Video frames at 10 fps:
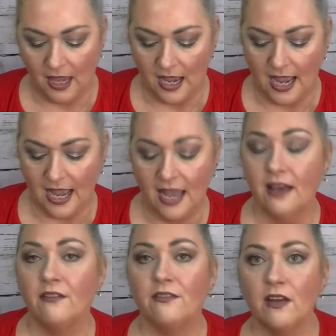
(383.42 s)
I
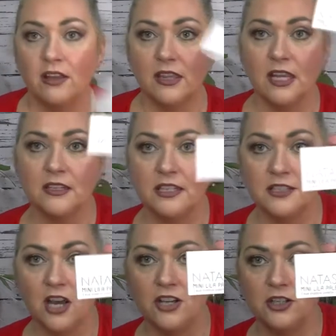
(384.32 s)
have the
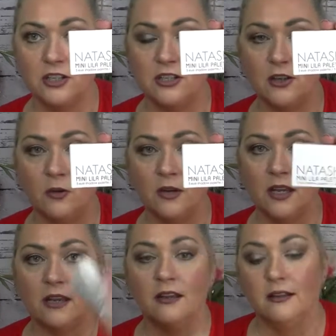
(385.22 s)
Natasha
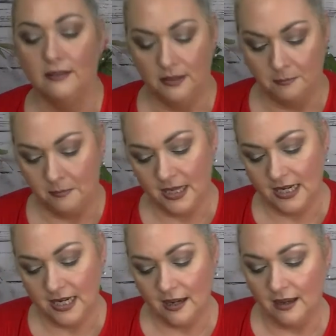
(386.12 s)
Denona
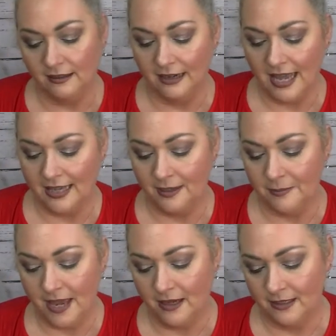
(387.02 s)
Mini Lila
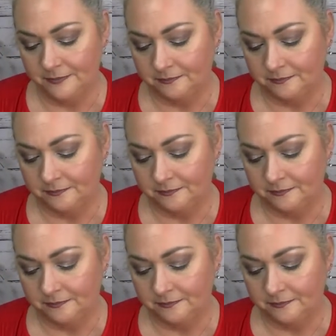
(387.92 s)
palette.